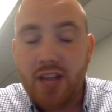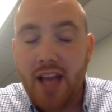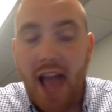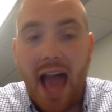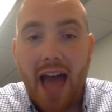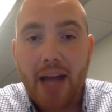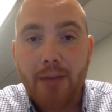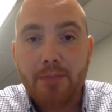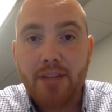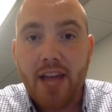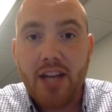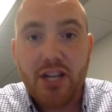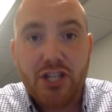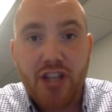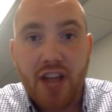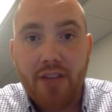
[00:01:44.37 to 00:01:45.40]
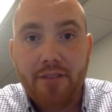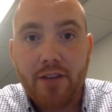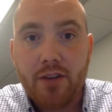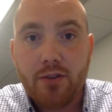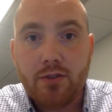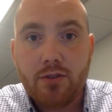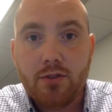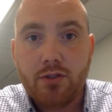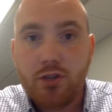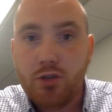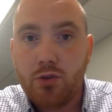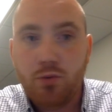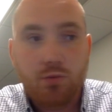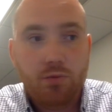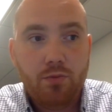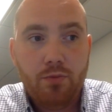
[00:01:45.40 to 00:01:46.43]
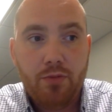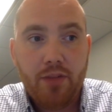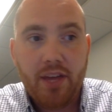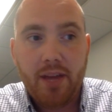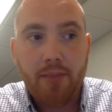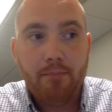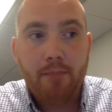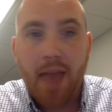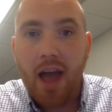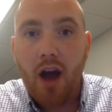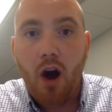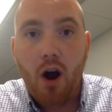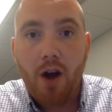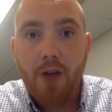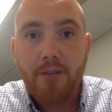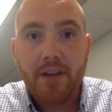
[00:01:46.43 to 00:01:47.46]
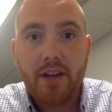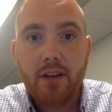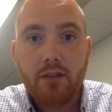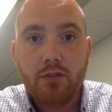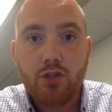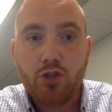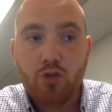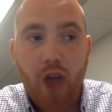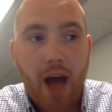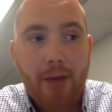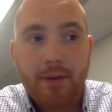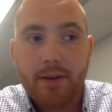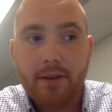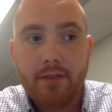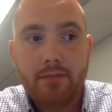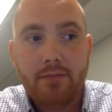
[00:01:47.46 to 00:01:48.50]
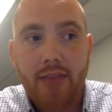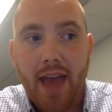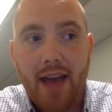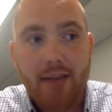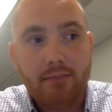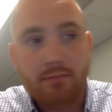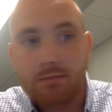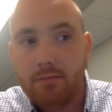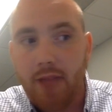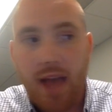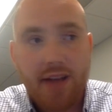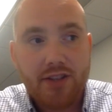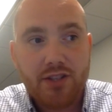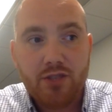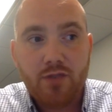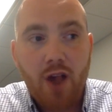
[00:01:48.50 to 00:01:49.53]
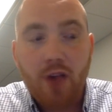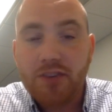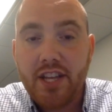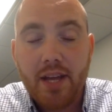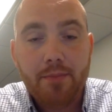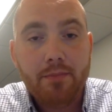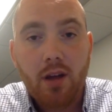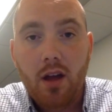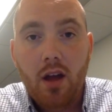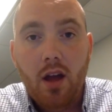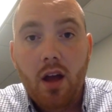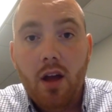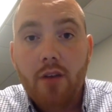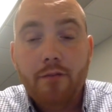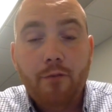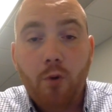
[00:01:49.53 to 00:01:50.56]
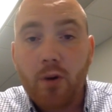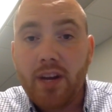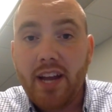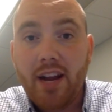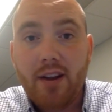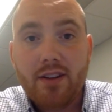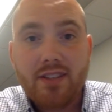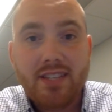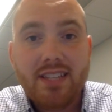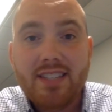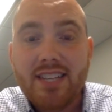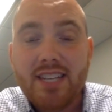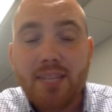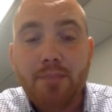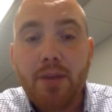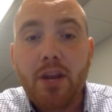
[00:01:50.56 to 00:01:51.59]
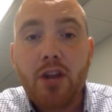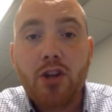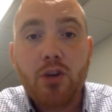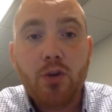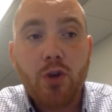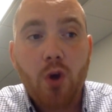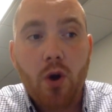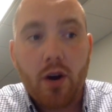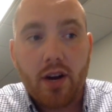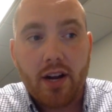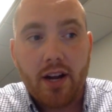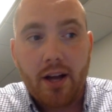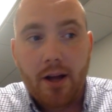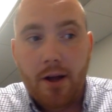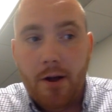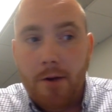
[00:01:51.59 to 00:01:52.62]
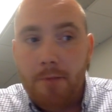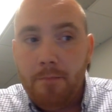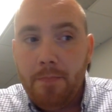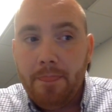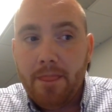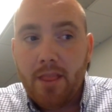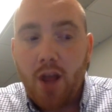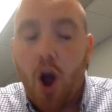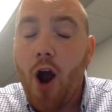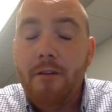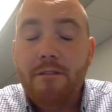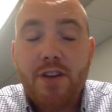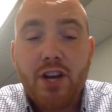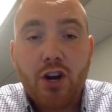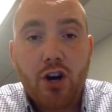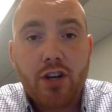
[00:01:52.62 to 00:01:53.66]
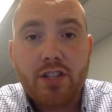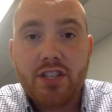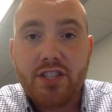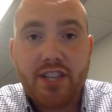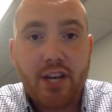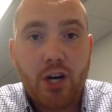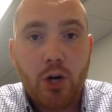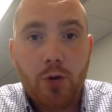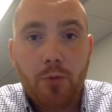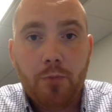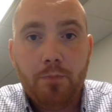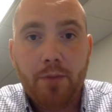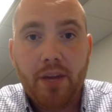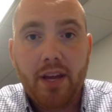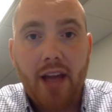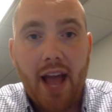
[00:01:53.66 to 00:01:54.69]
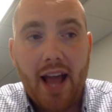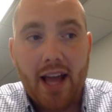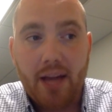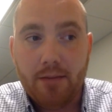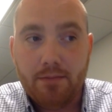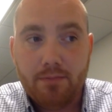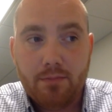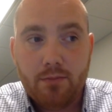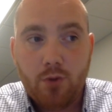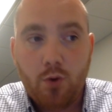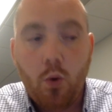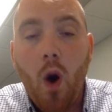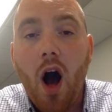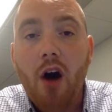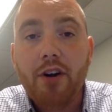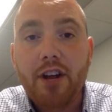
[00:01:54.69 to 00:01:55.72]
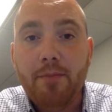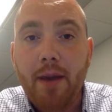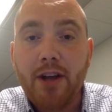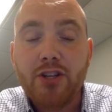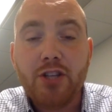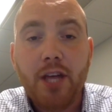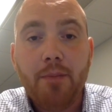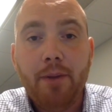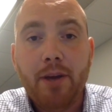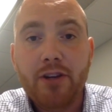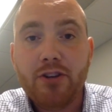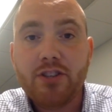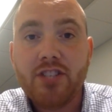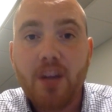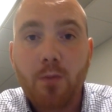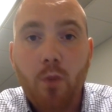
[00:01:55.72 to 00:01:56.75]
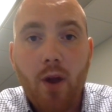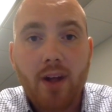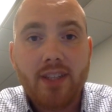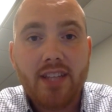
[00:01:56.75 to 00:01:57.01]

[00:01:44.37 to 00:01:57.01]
Adams and Sheffield to the Matt Harvey drama that has surrounded him for years since he's been in New York? Harvey could still be a quality major league pitcher somewhere.